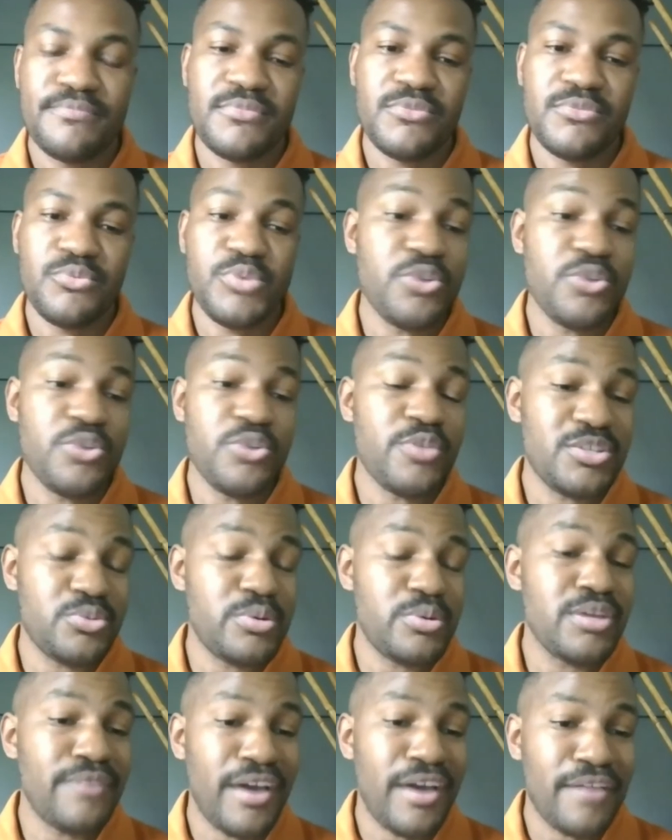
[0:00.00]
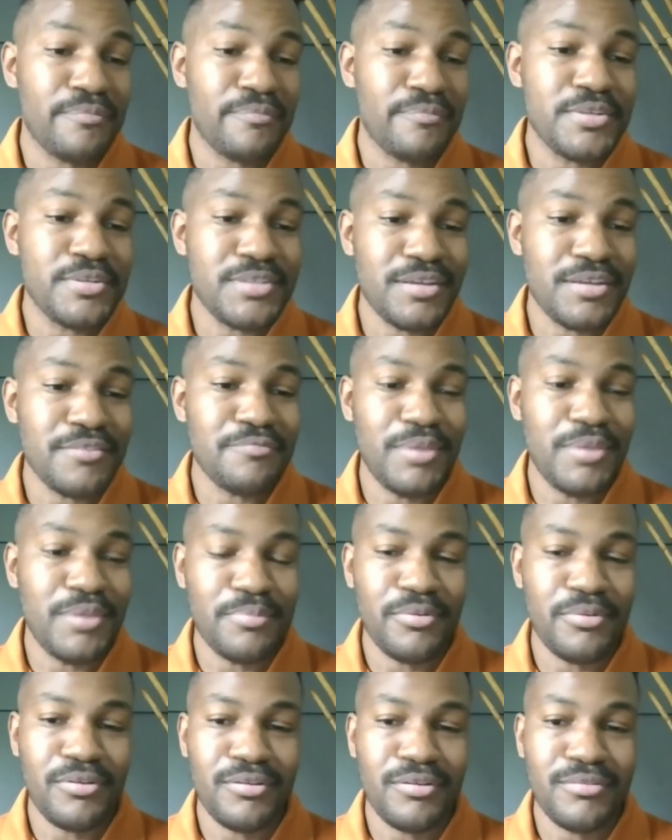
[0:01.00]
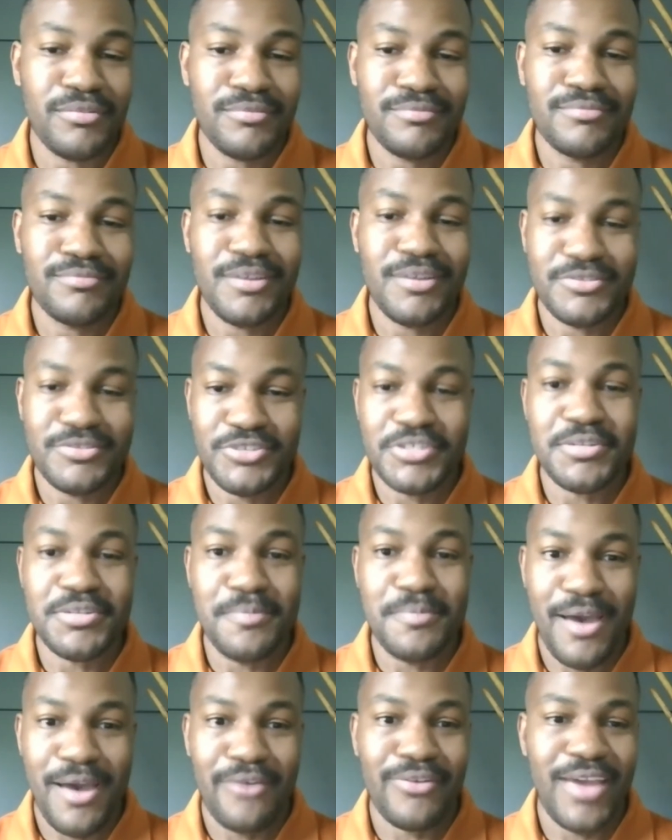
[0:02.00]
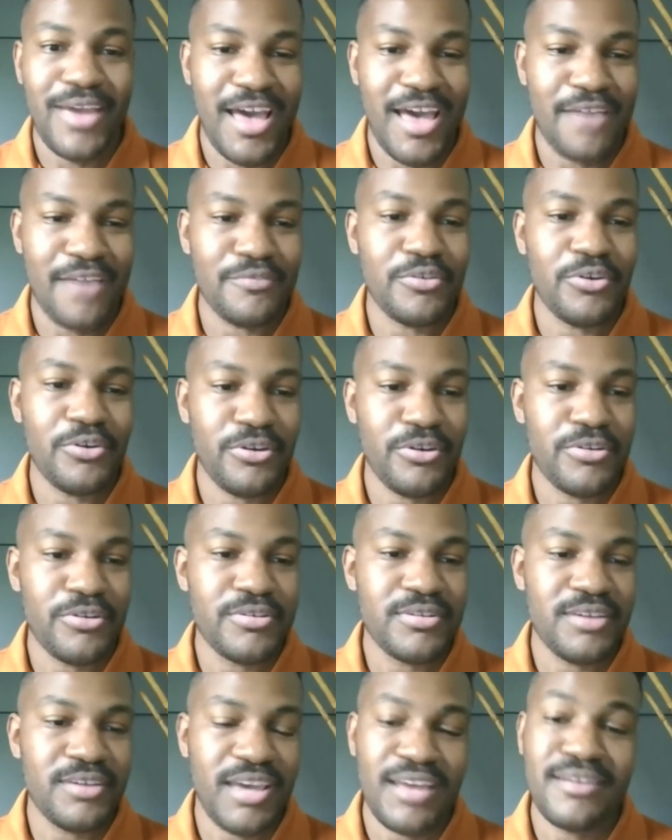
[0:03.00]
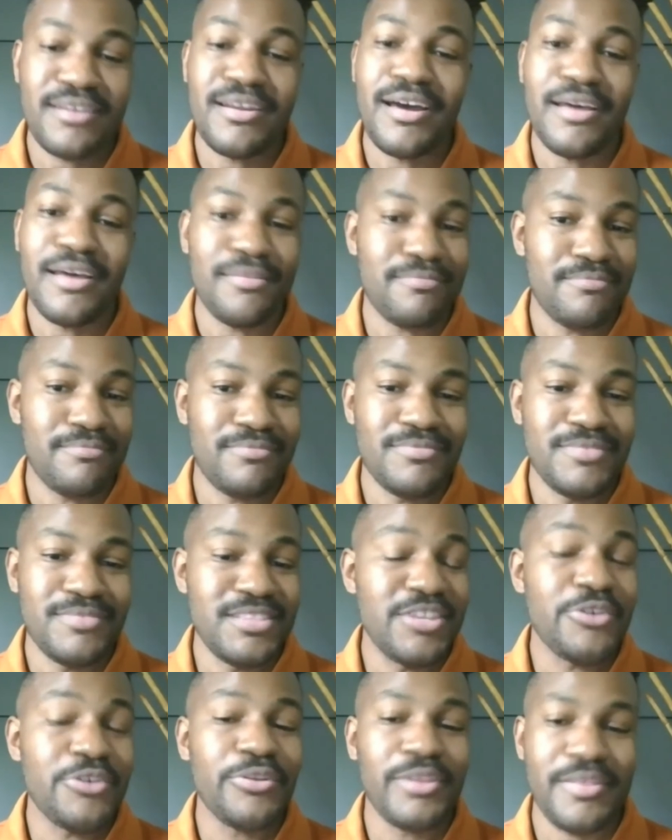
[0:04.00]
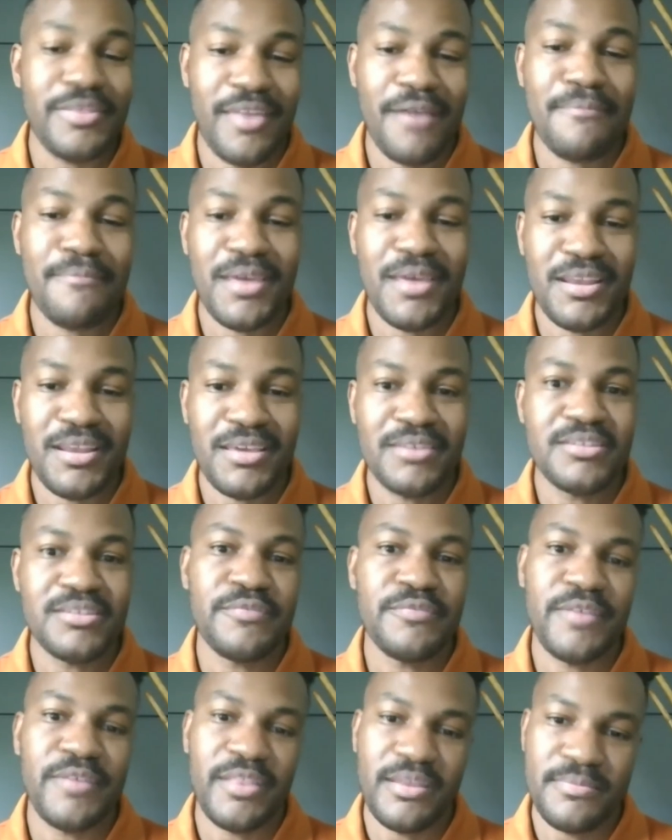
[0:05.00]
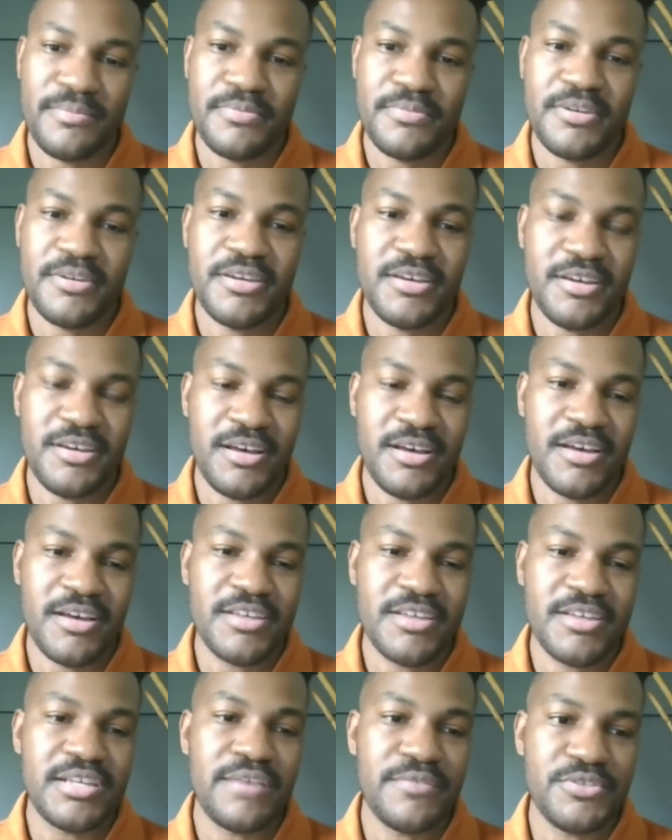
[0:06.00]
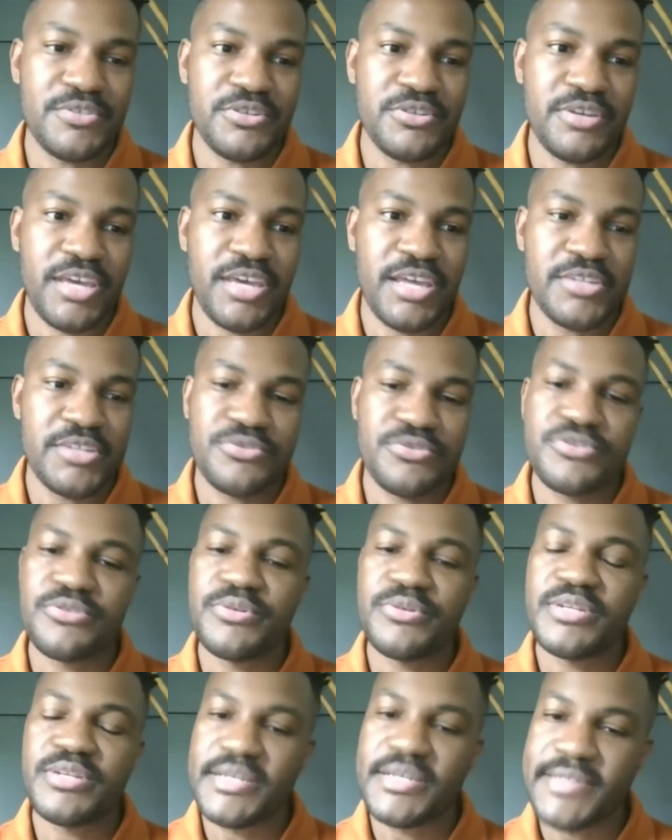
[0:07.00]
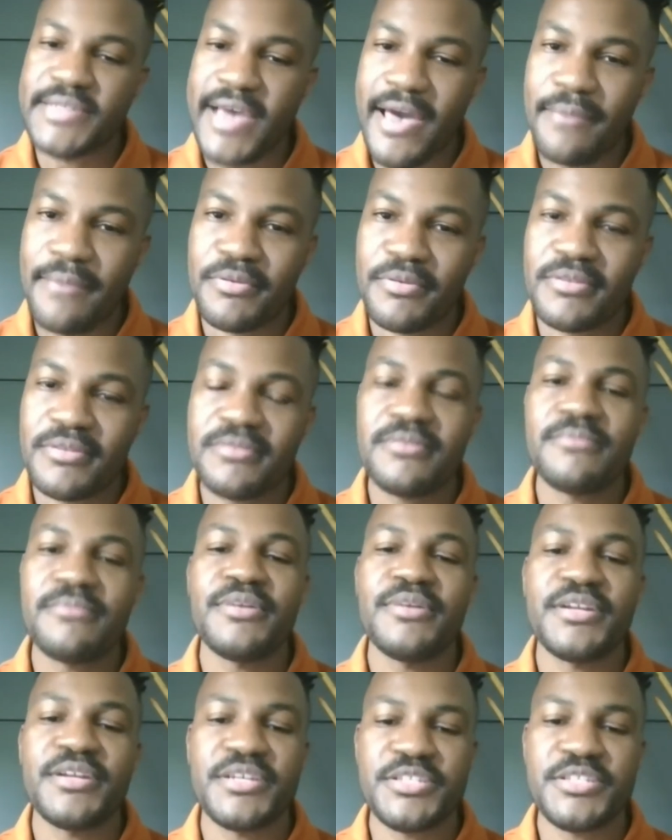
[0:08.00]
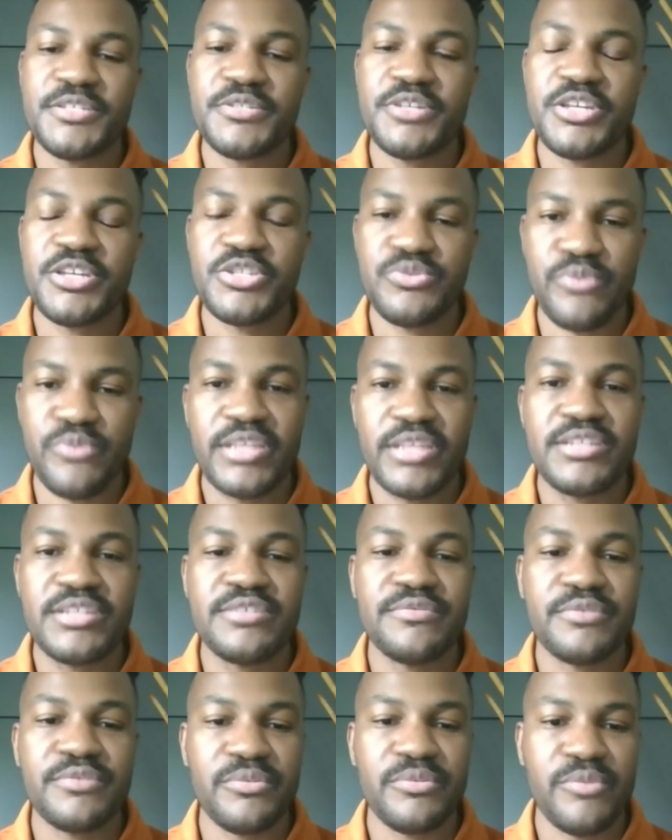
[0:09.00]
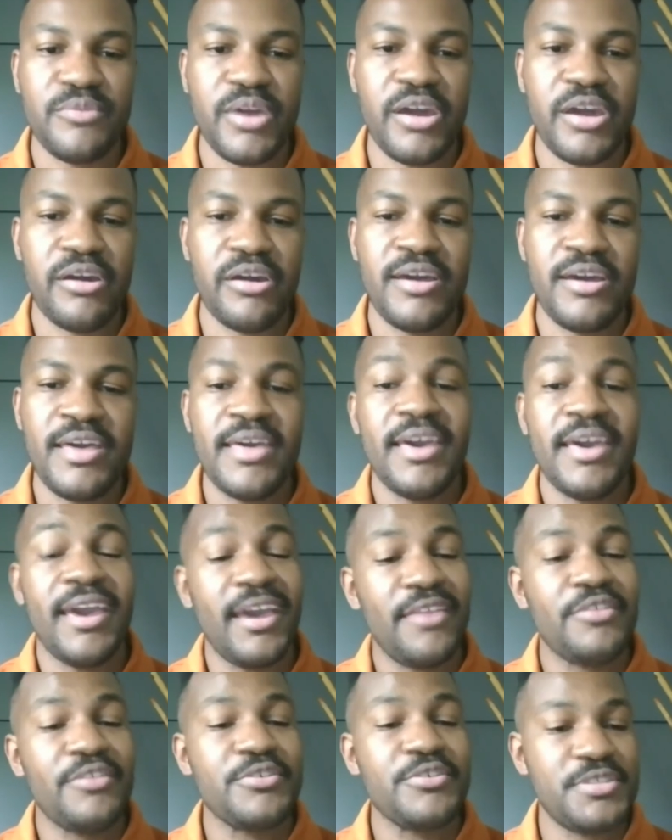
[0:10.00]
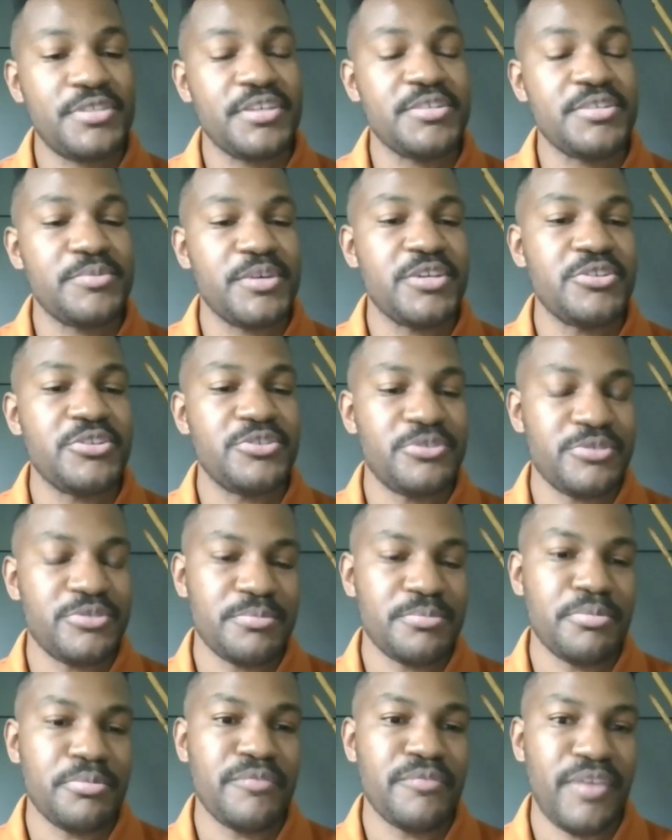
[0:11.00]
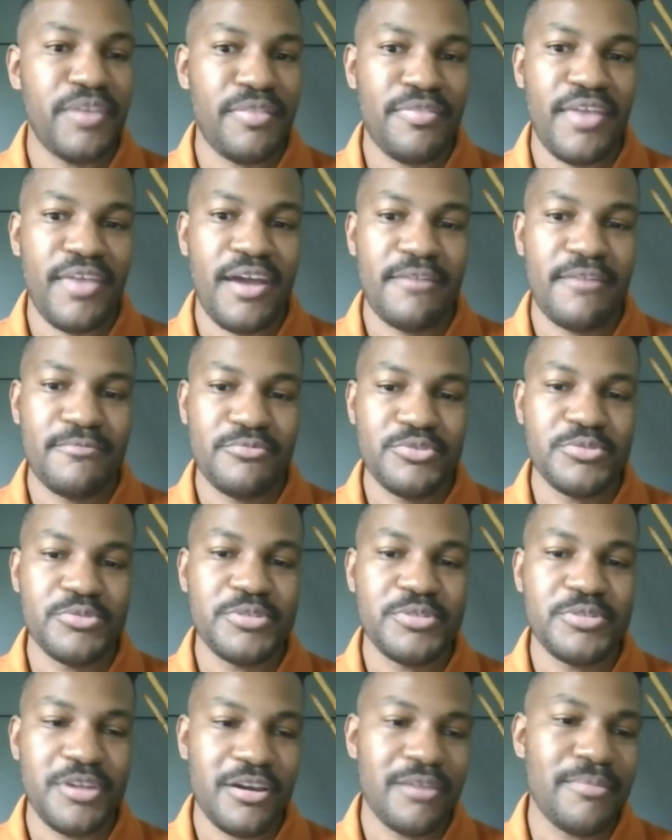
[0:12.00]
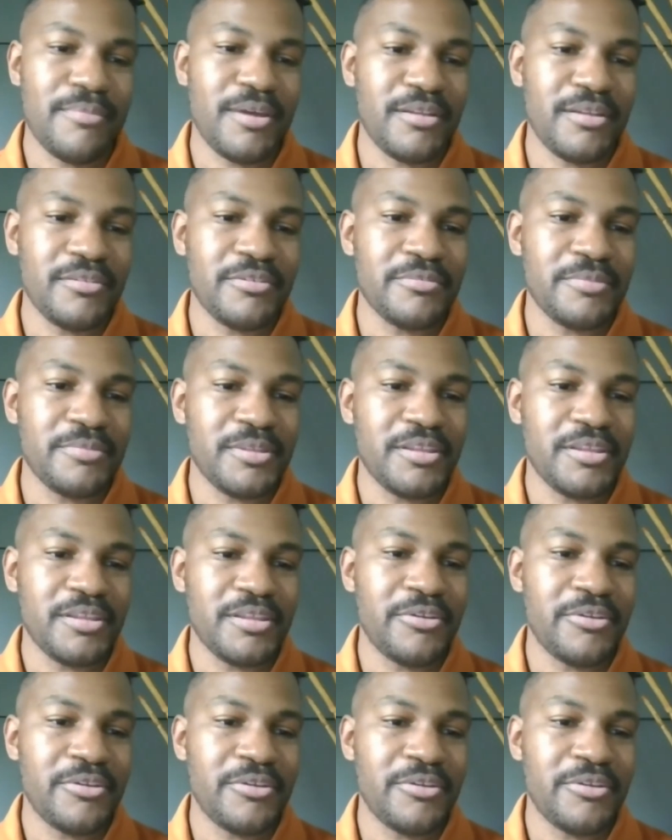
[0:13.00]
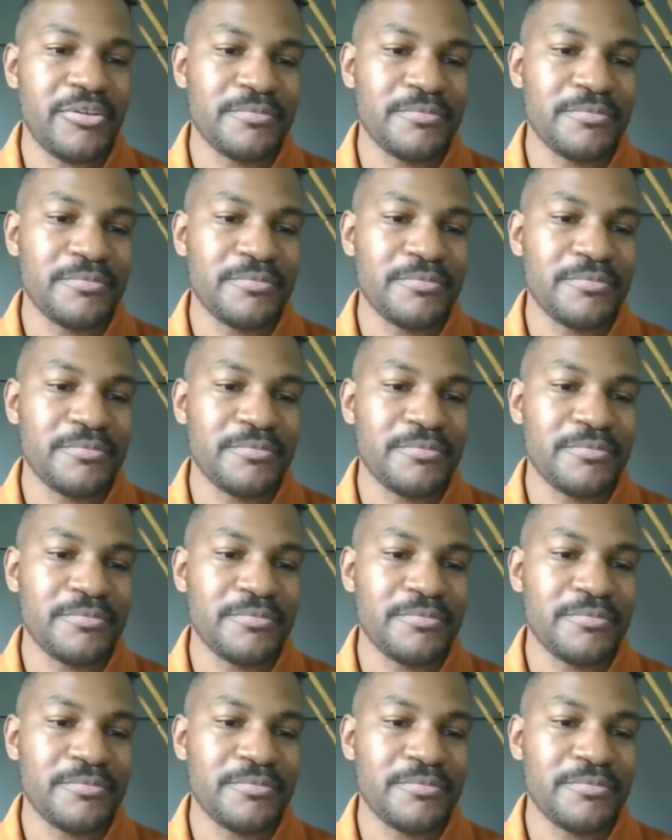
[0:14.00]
we know that 25% of people just about have GERD, and not nearly that many develop esophageal cancer. So it does happen, but it's relatively rare. And there's things we can do to prevent that, which we'll talk about a little bit later.